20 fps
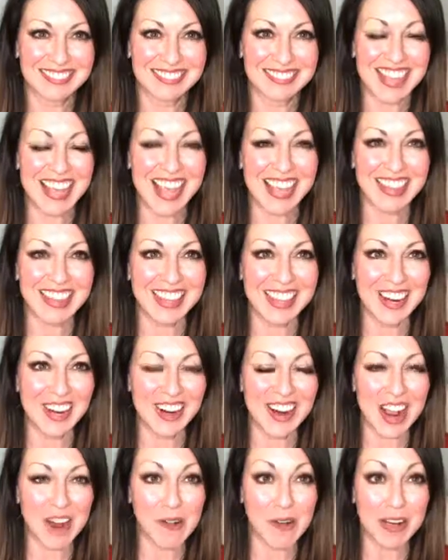Hey
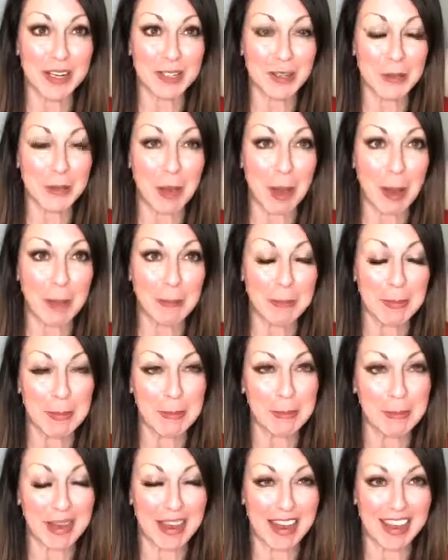there, I wanted to pop
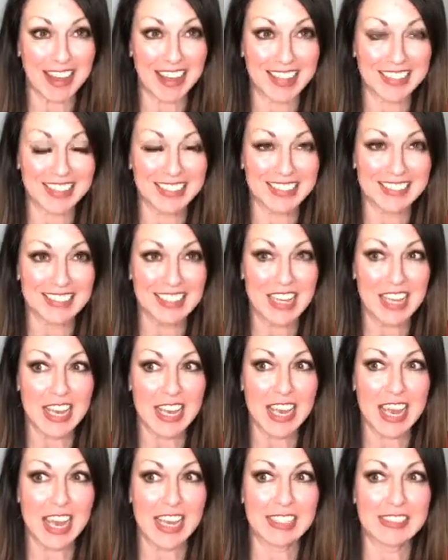by
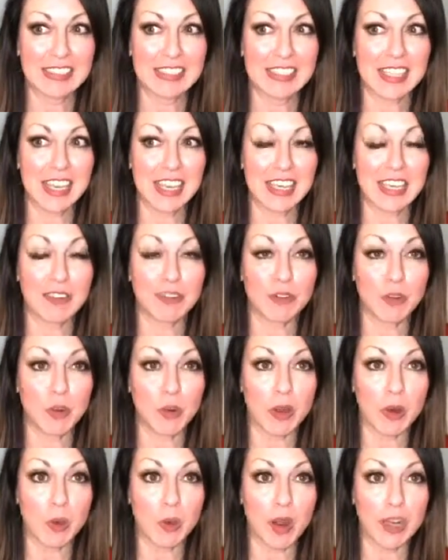and say if you
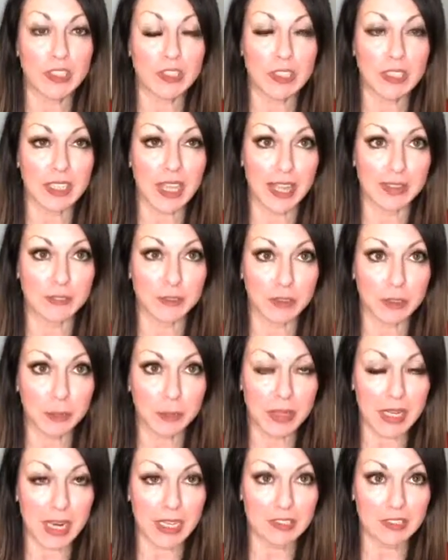want to watch the live stream
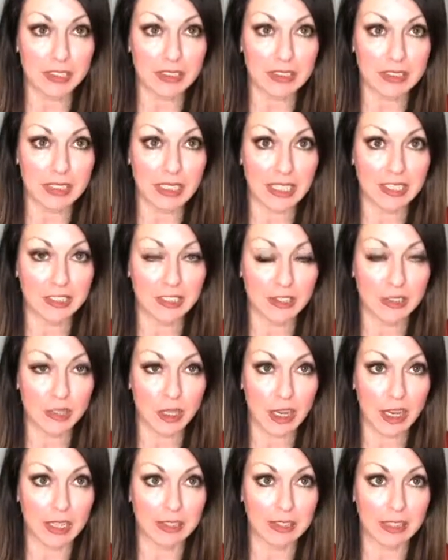that I just did, I just
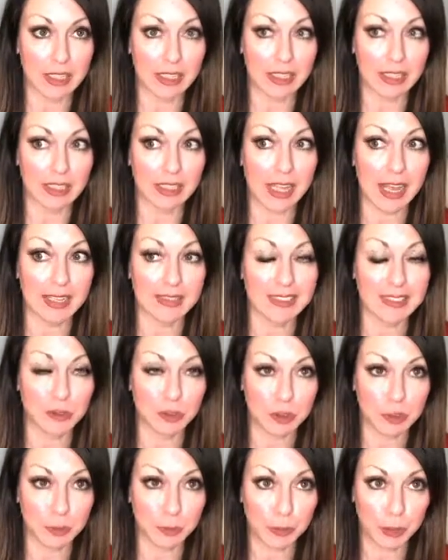taught a class, it
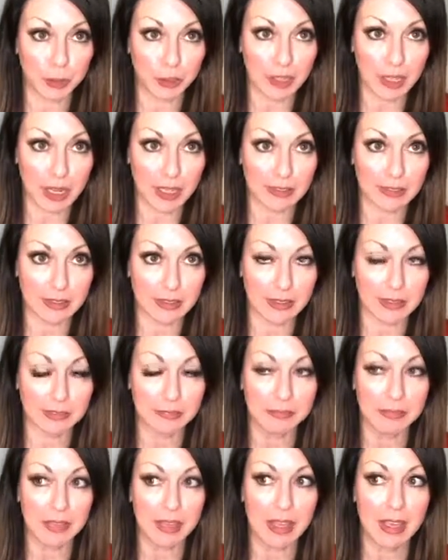was pure content,
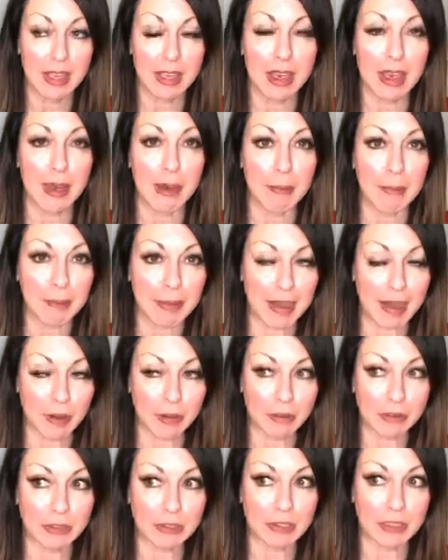
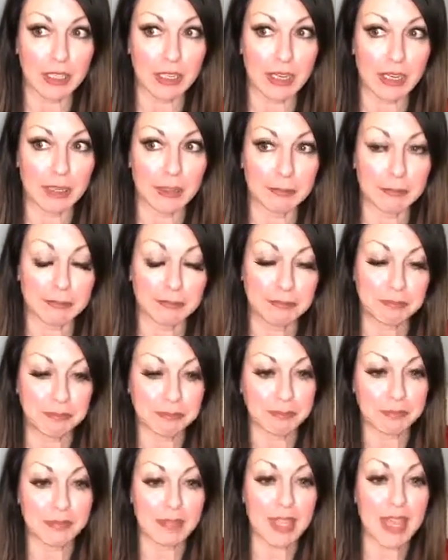about
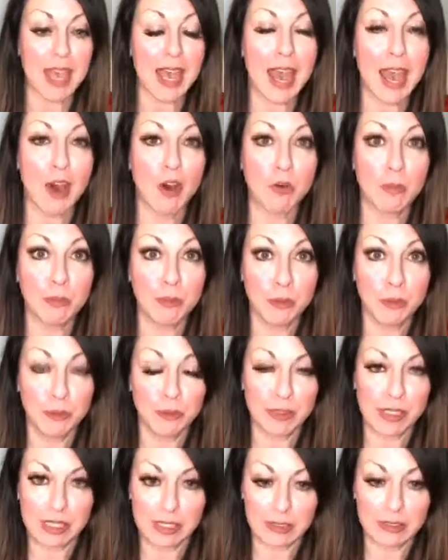how
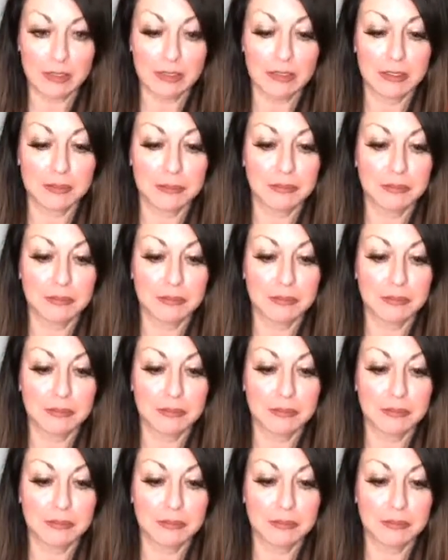movies